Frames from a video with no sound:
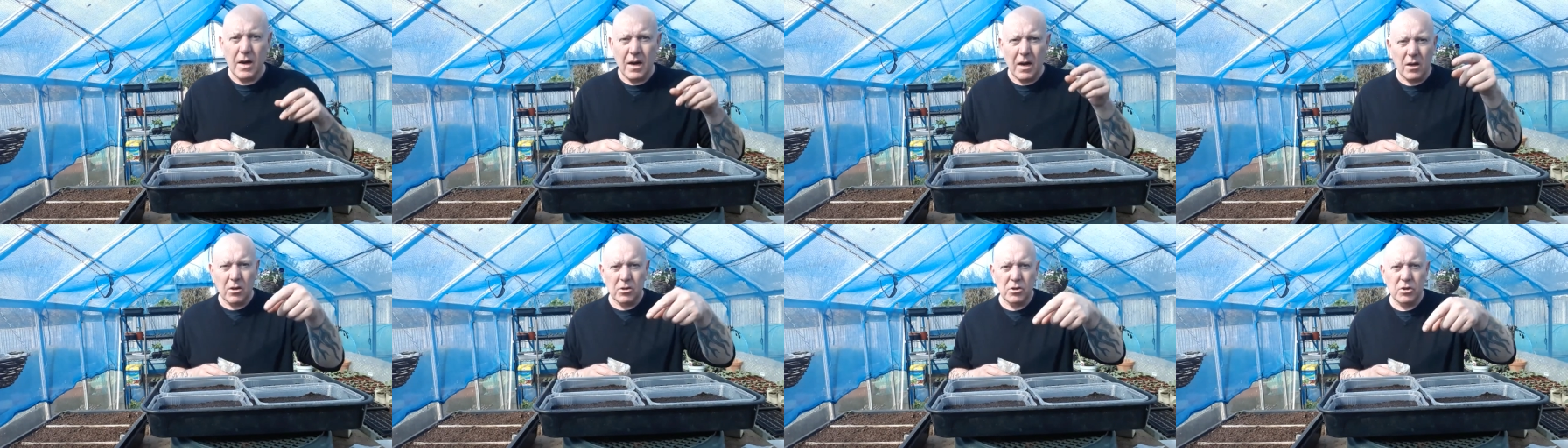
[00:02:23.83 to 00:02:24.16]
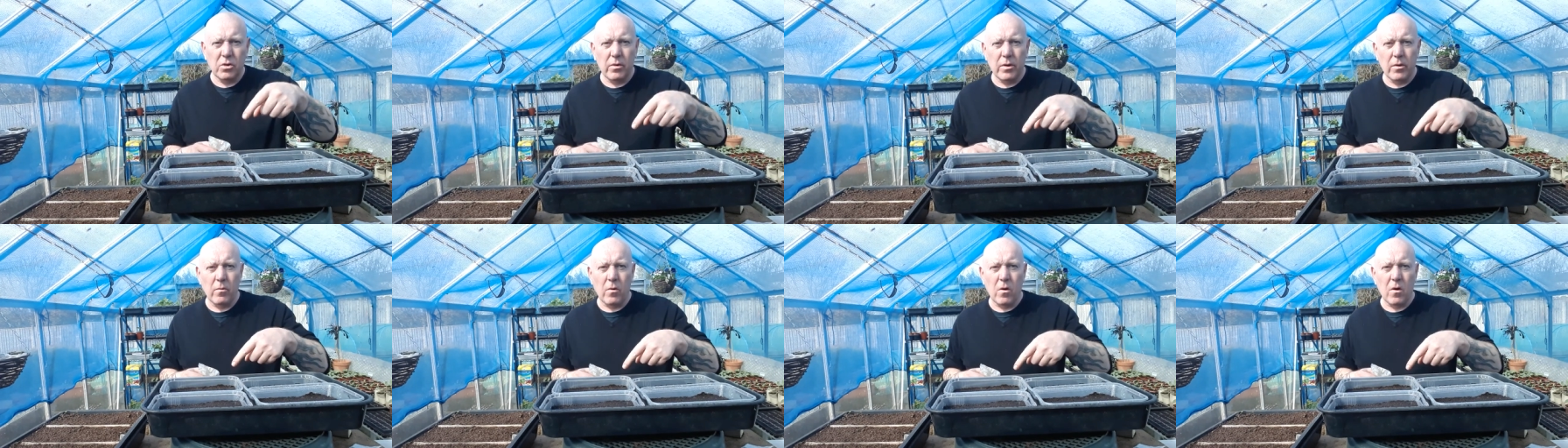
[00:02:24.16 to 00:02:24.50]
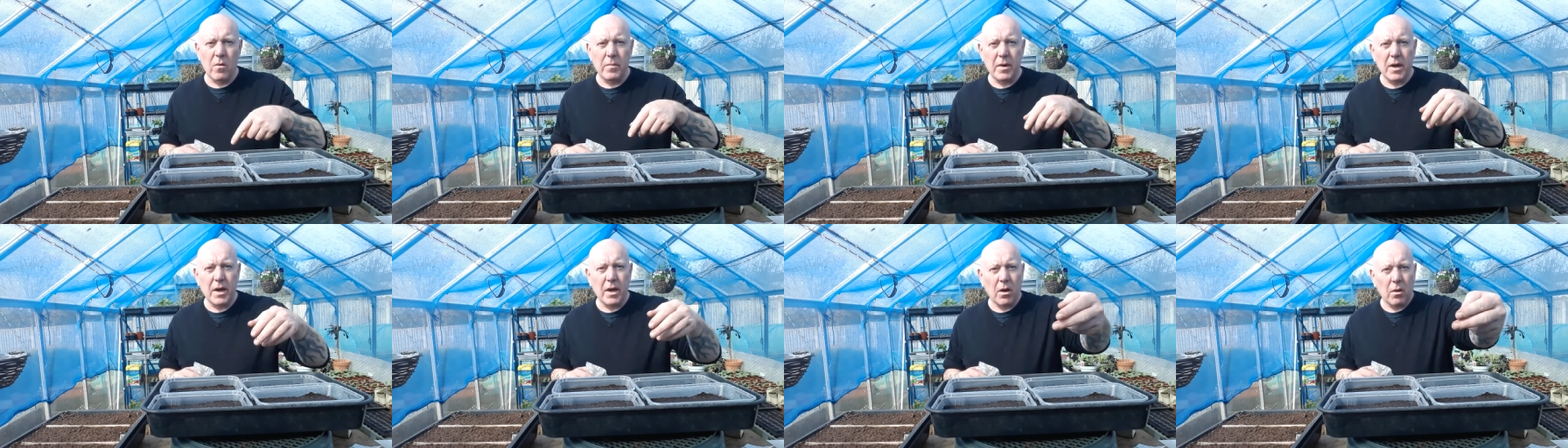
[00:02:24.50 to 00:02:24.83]
I'll show you what
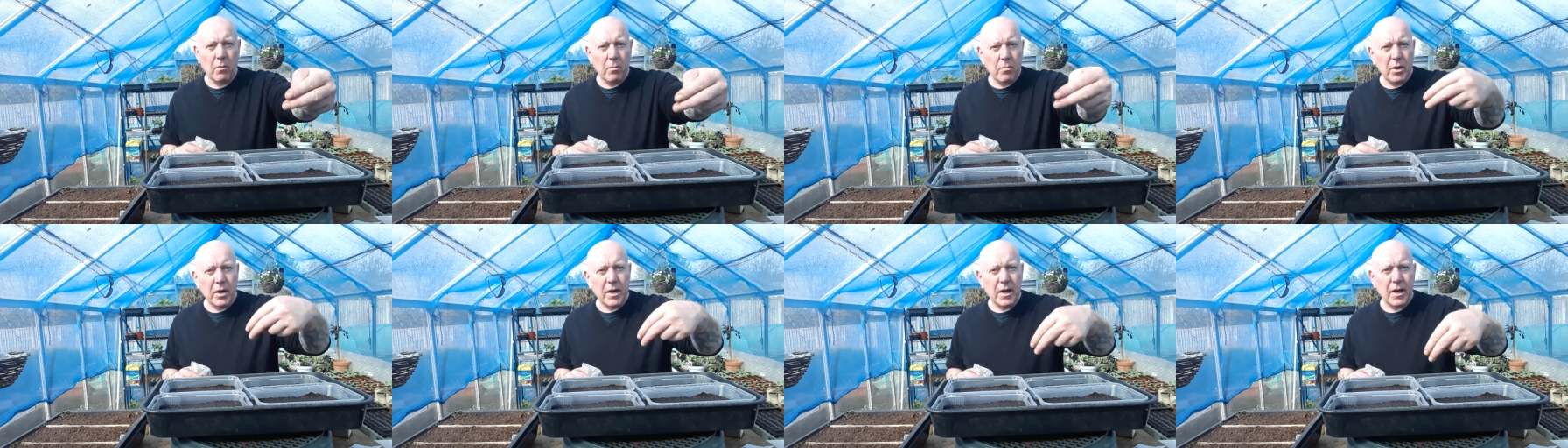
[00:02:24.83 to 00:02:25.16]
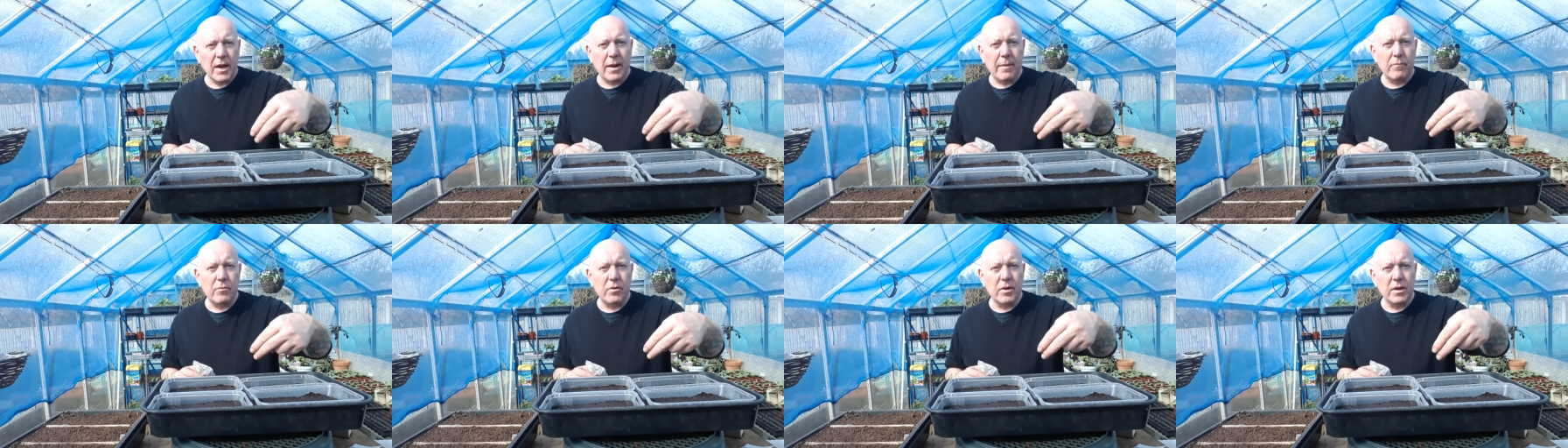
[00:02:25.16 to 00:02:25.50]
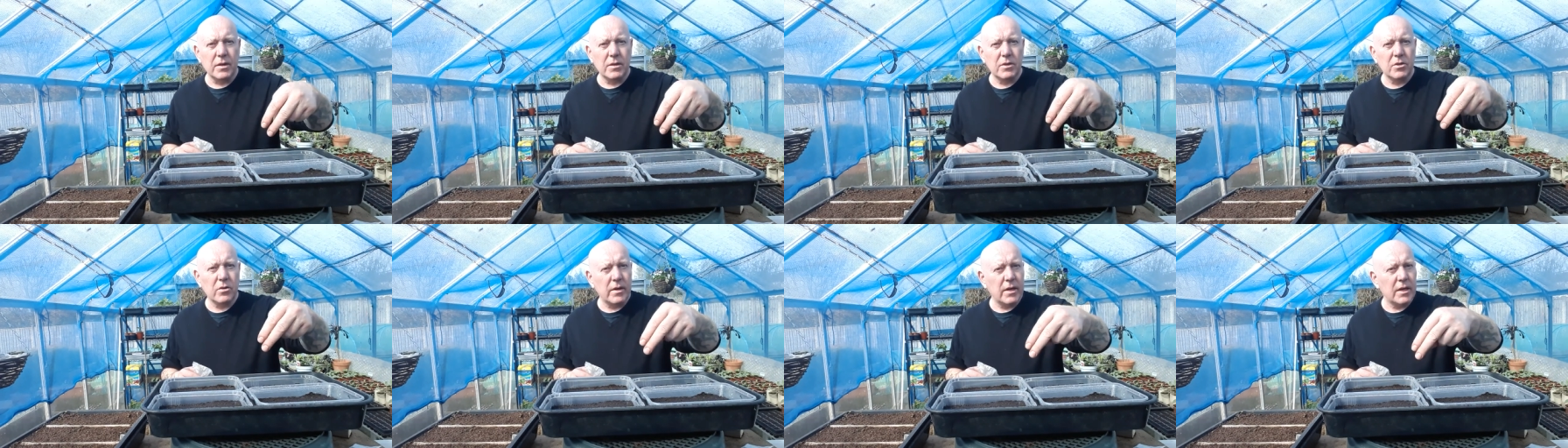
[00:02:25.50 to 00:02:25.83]
I mean. I'll bring camera
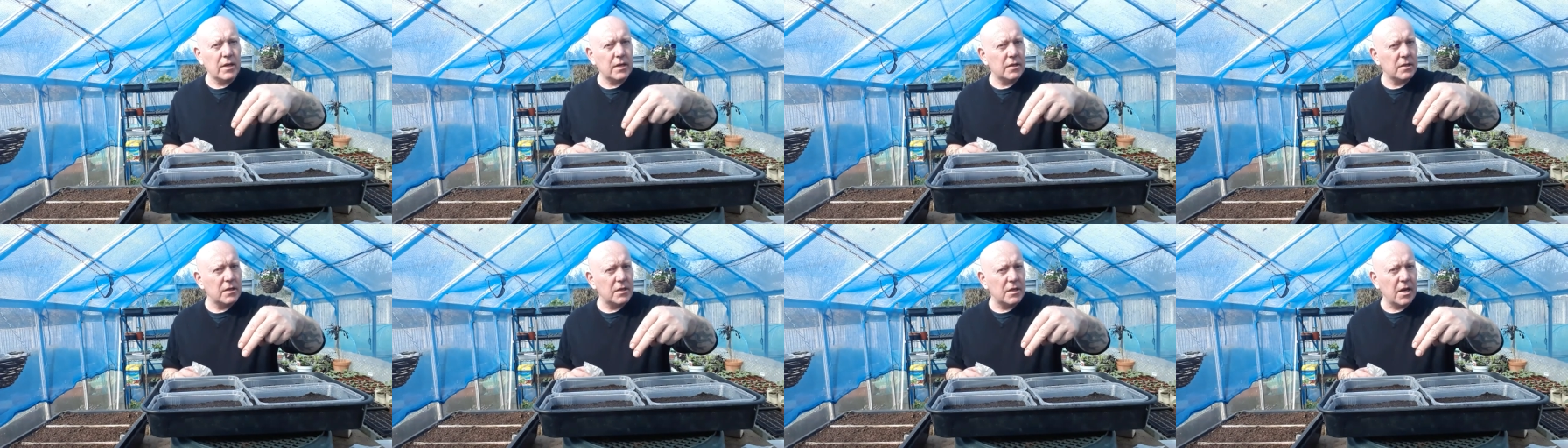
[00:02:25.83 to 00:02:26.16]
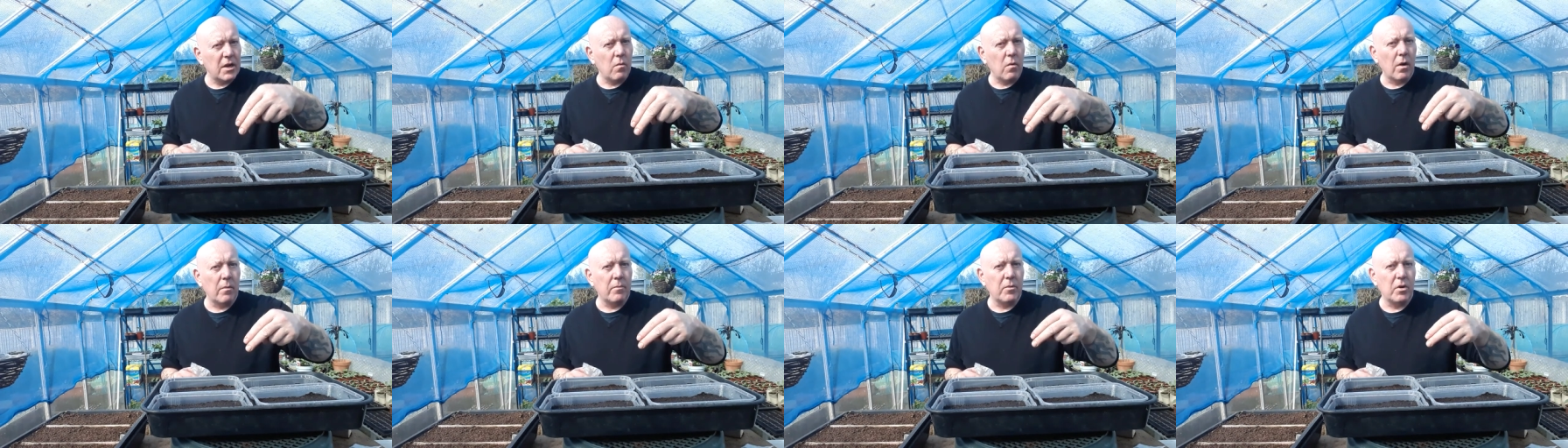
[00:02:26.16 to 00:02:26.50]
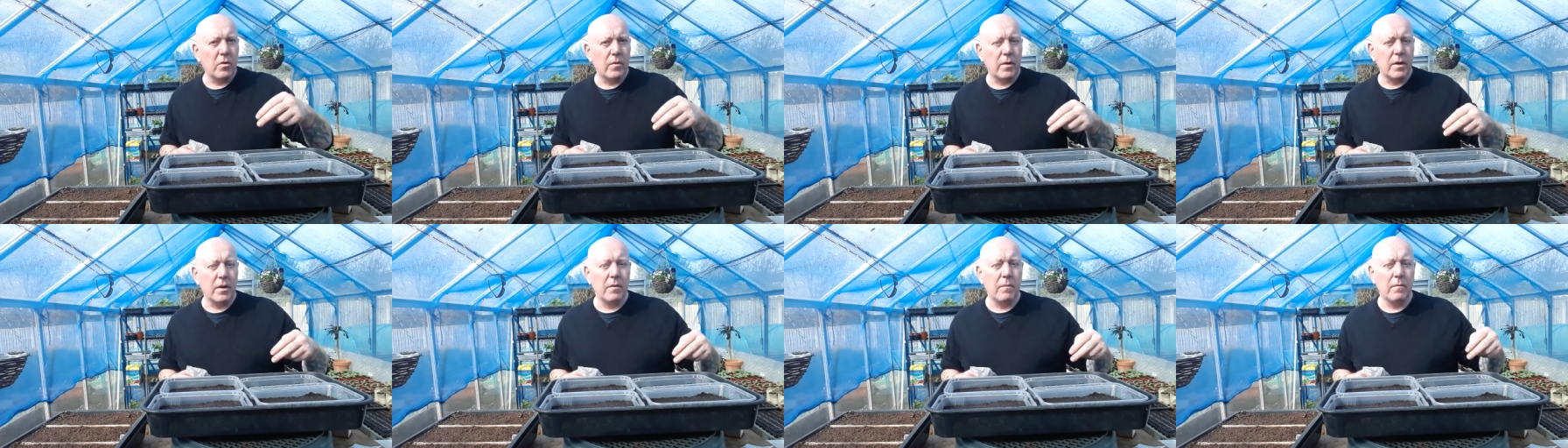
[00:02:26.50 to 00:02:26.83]
in so you can see what I'm
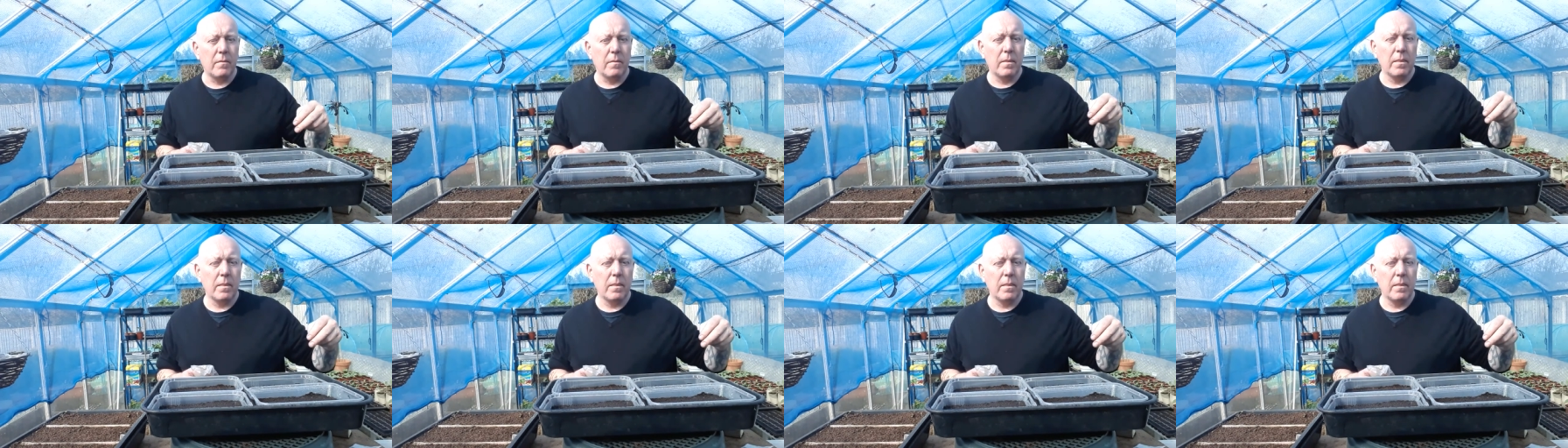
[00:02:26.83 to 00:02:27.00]
doing.